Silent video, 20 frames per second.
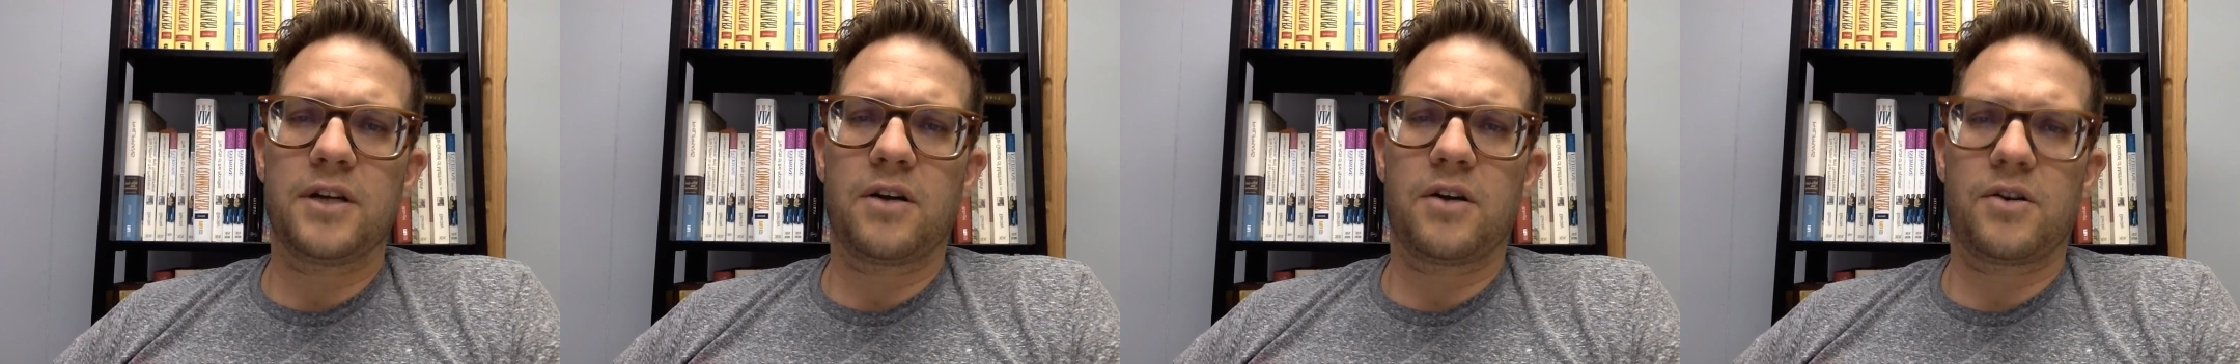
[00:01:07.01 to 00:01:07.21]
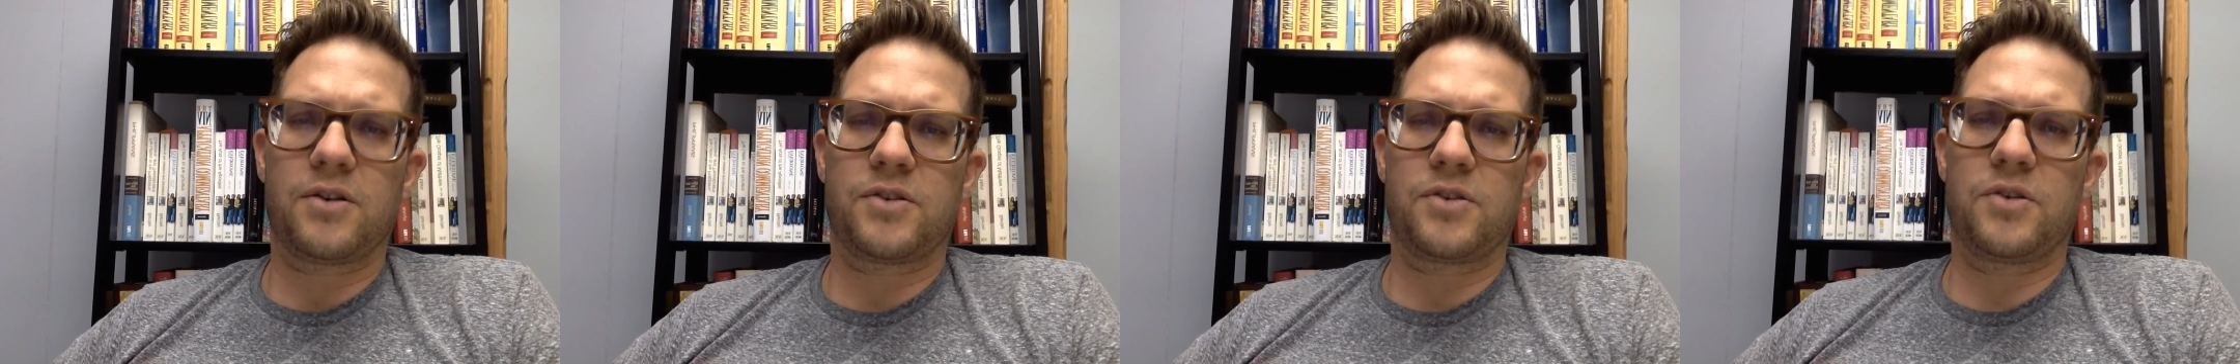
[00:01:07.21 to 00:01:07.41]

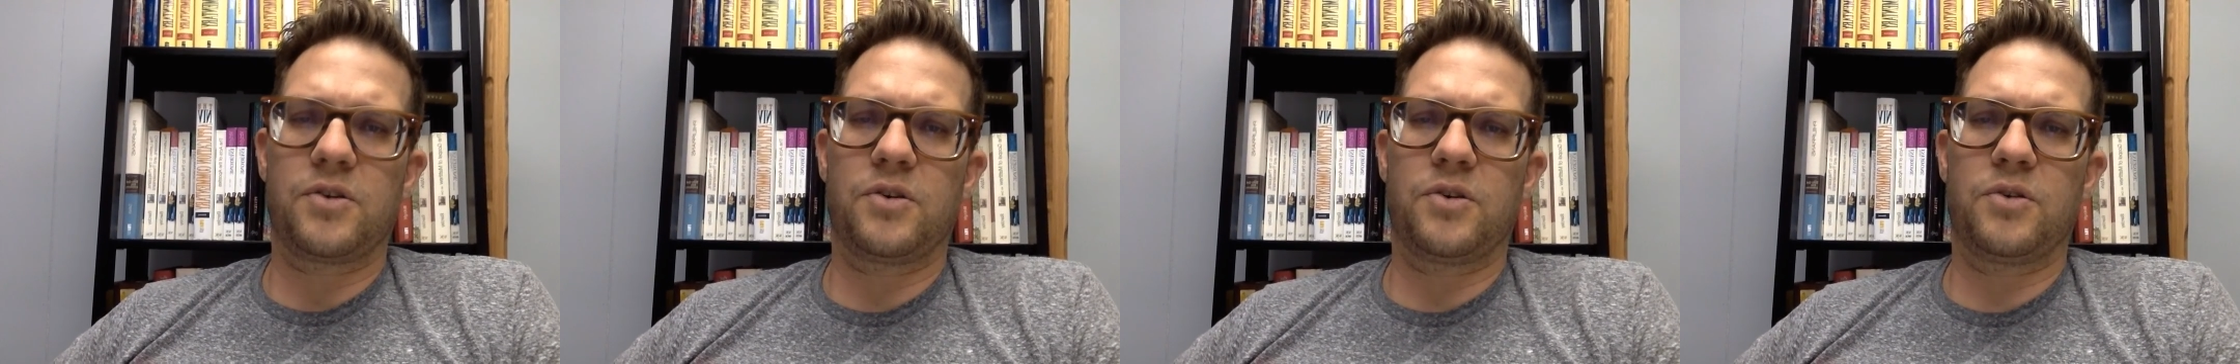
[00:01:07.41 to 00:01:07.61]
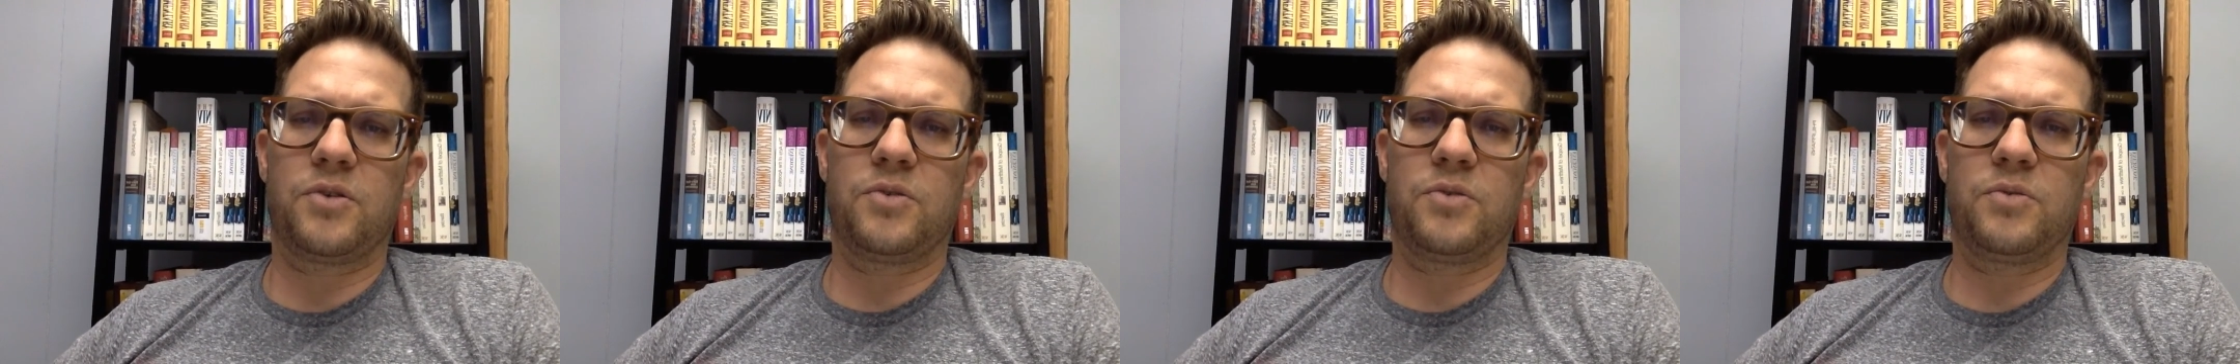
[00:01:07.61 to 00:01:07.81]

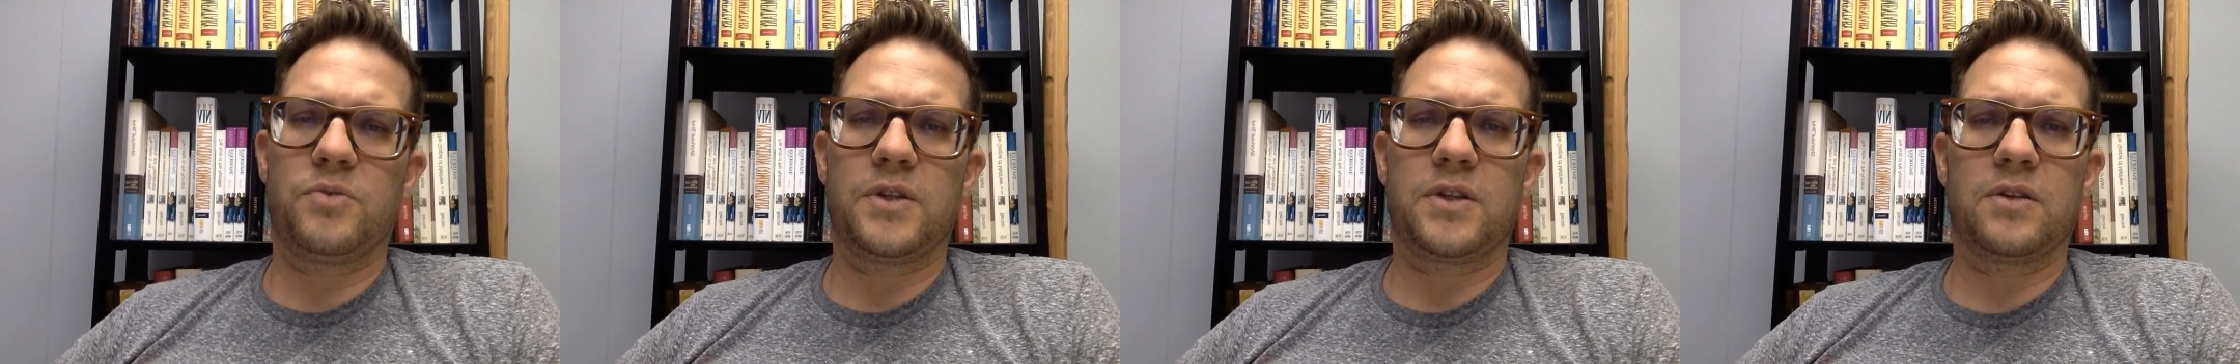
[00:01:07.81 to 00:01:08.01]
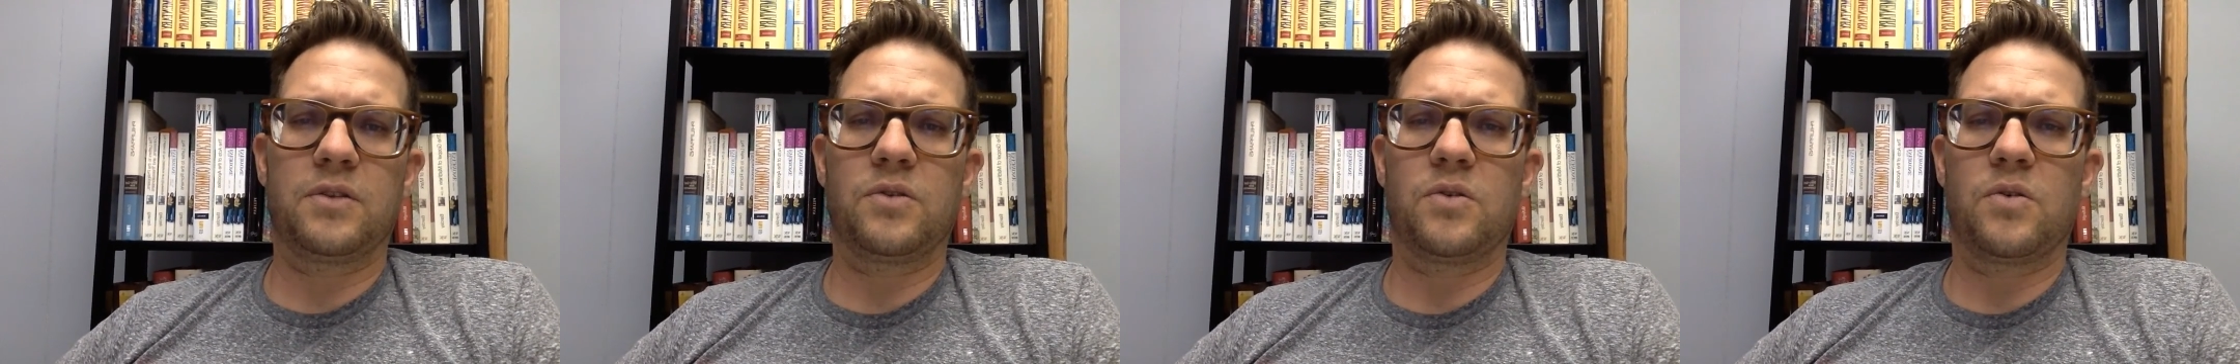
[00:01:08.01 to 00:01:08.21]
also
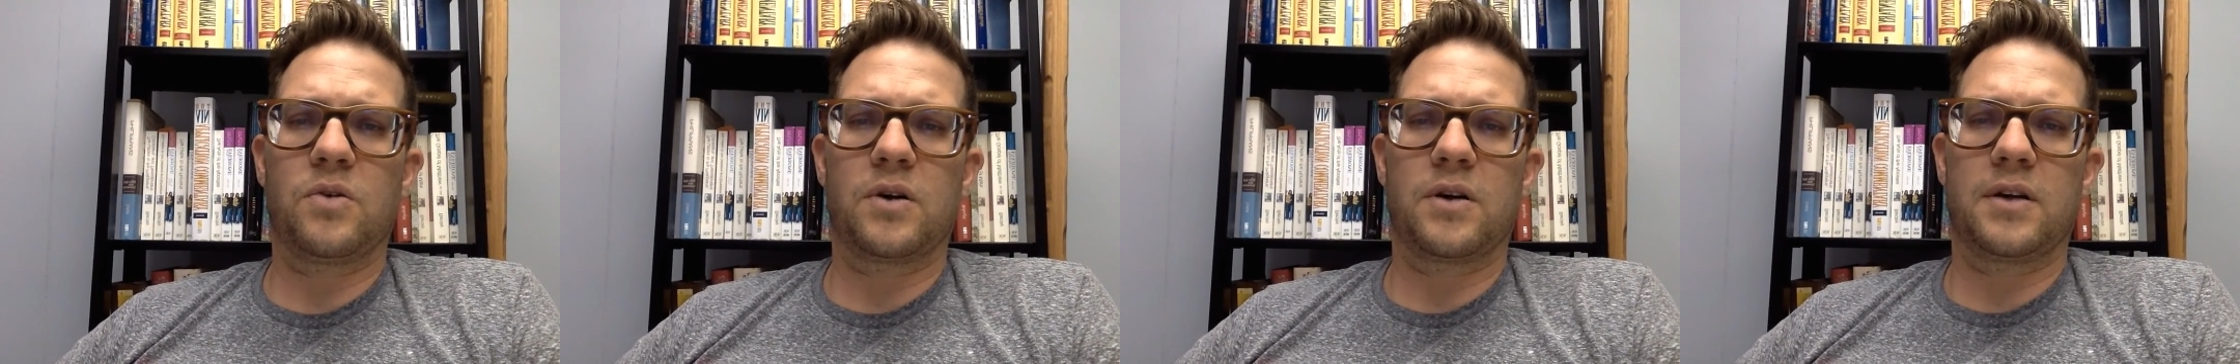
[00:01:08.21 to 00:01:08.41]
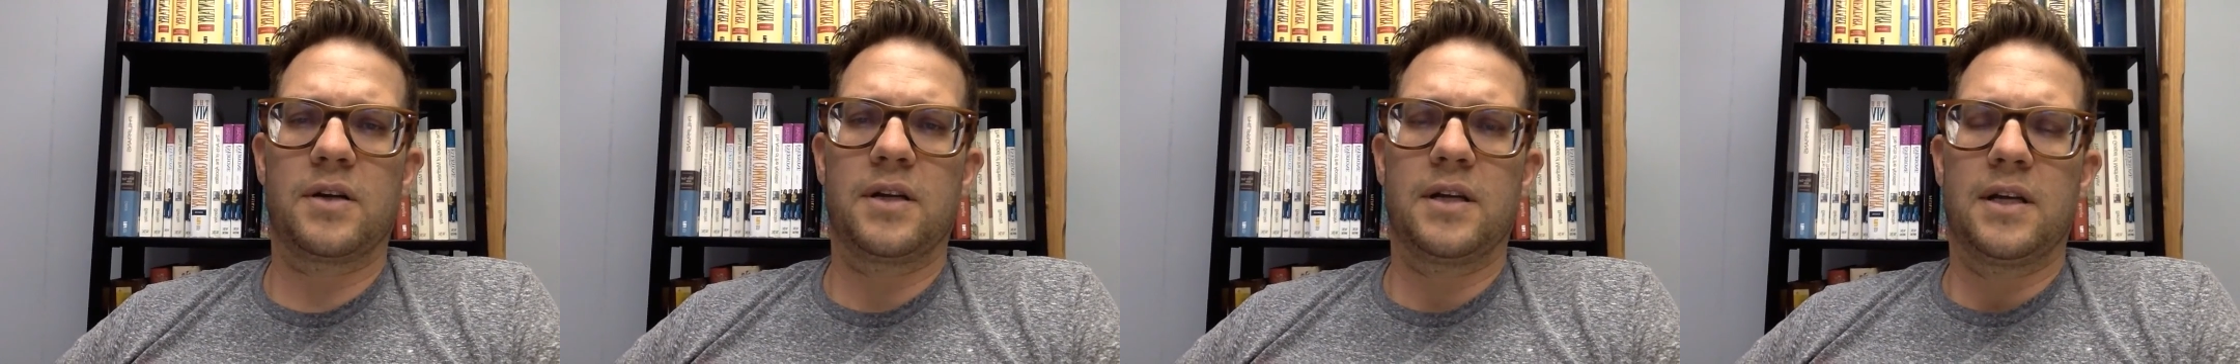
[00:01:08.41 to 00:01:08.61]
with the
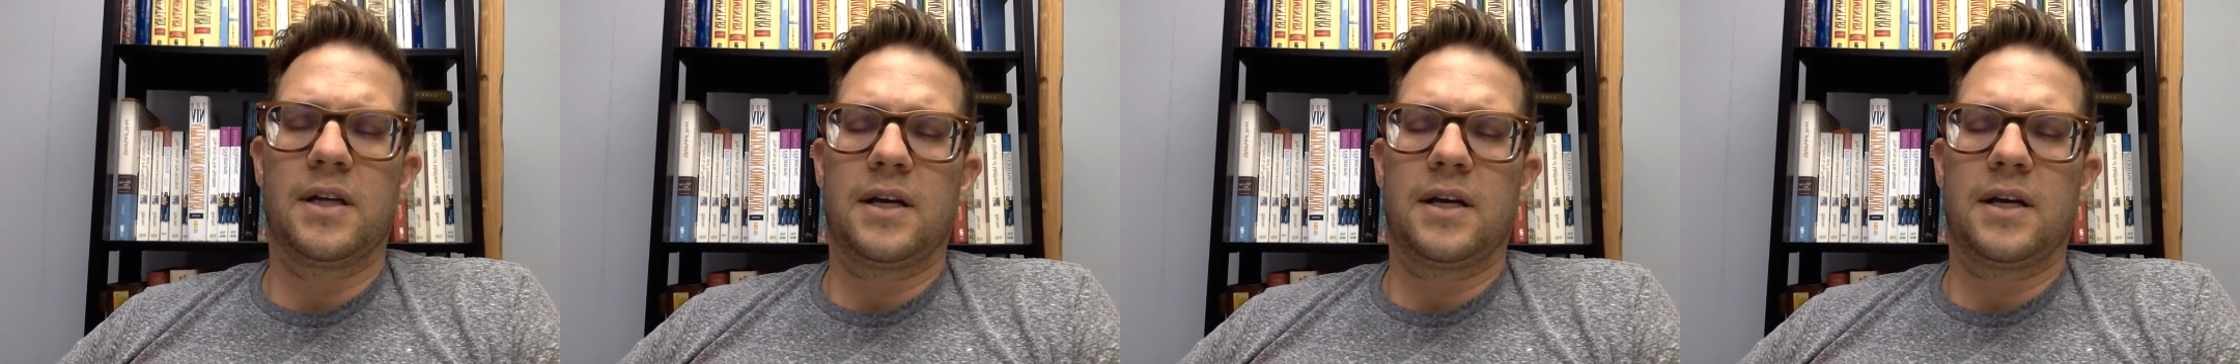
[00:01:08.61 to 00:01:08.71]
Lord.